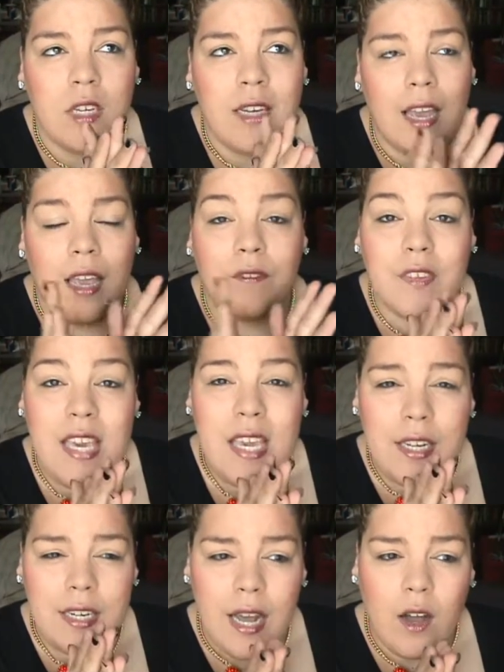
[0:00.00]
I have
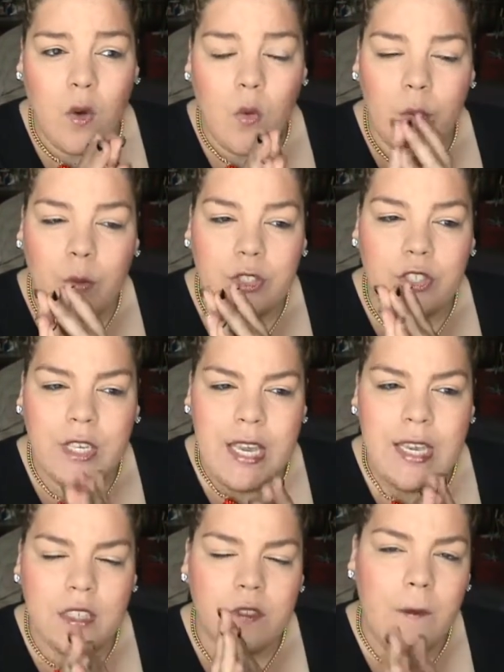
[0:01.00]
Keek now, which
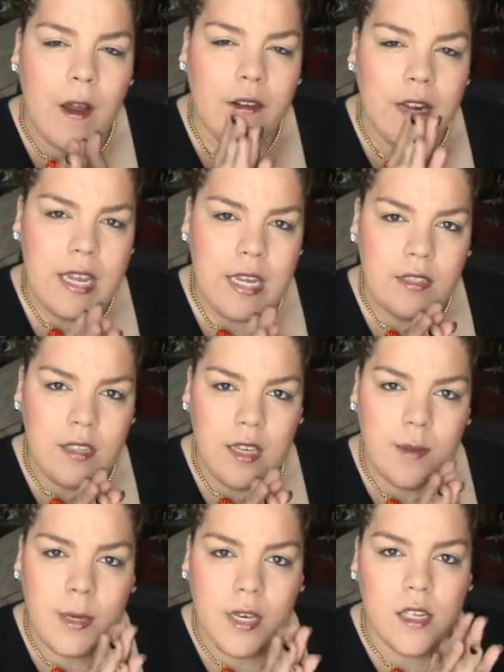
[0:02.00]
Keek is very
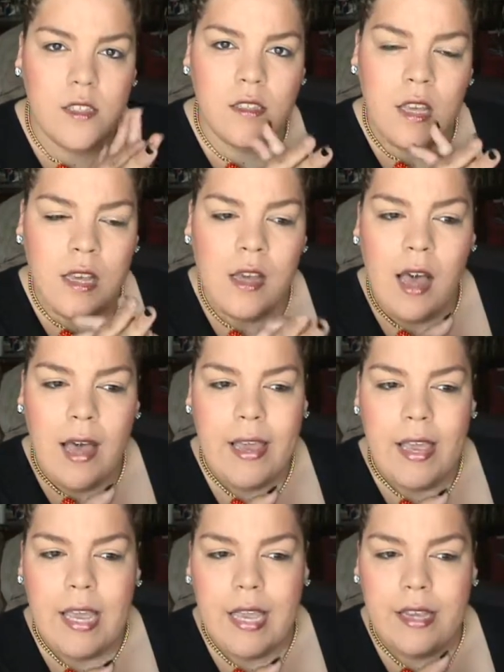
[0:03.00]
easy because
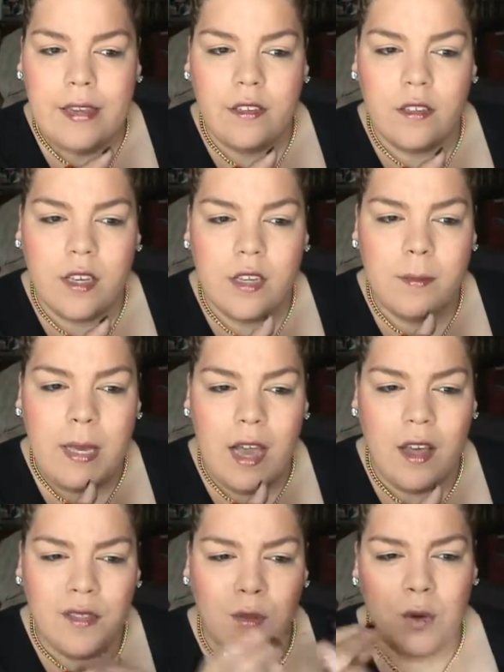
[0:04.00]
I can be
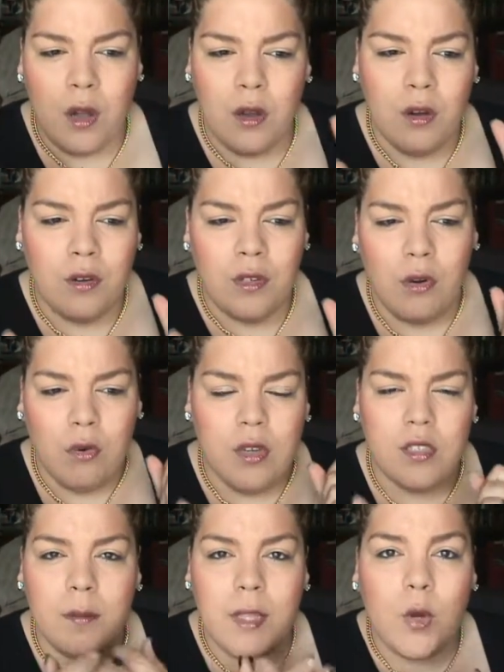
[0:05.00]
on the road or
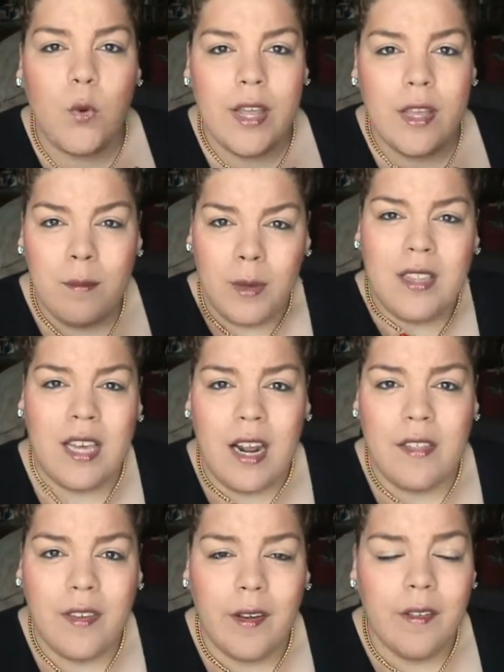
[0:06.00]
something quick and put that
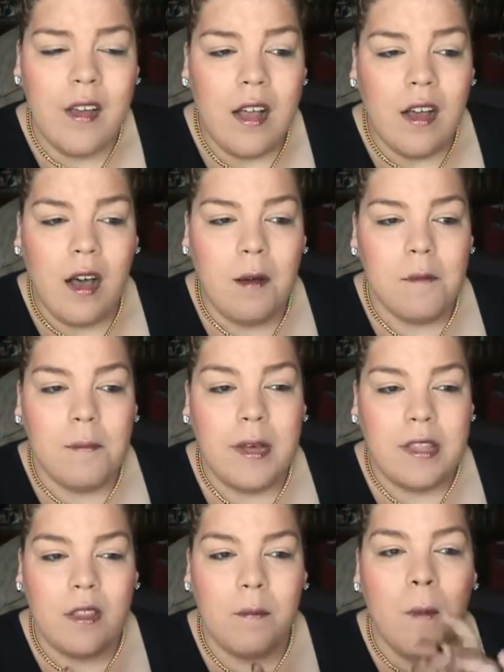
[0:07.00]
on there.
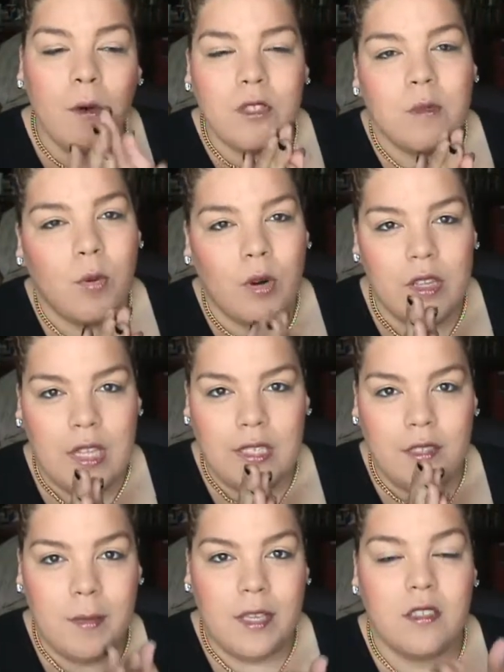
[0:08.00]
But the most important thing
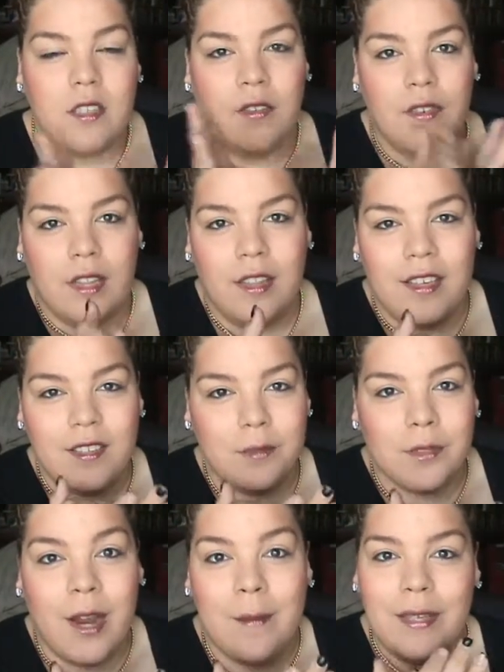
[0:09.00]
to me is definitely
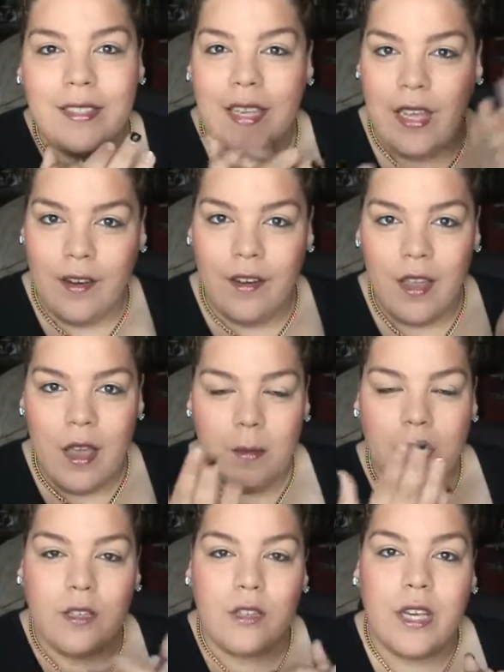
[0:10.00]
subscribing to here
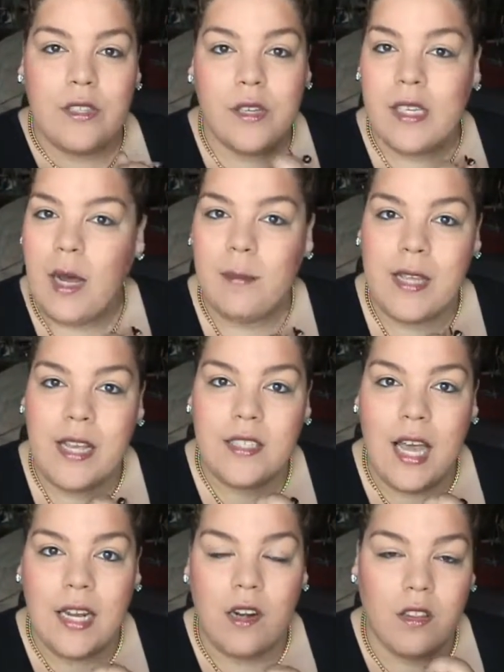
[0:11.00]
because you guys will get updates
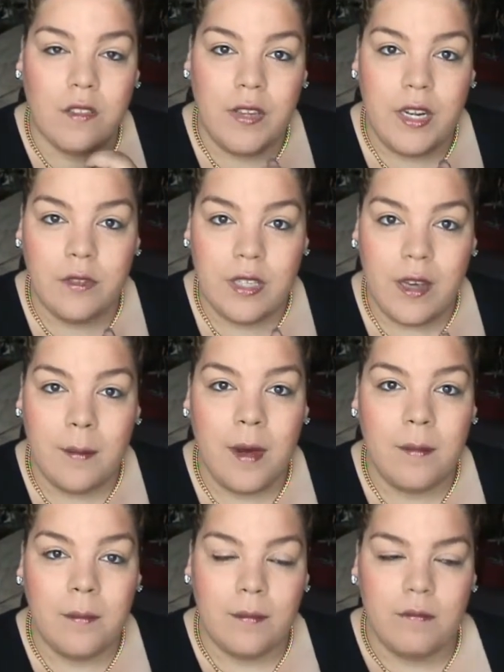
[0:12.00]
on all the videos that come
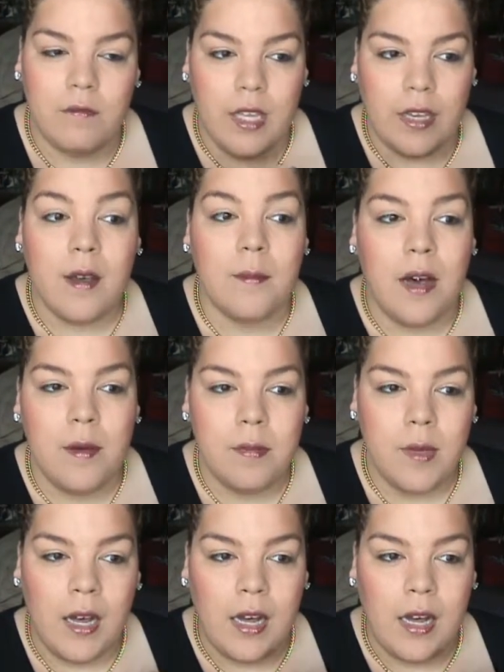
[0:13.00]
up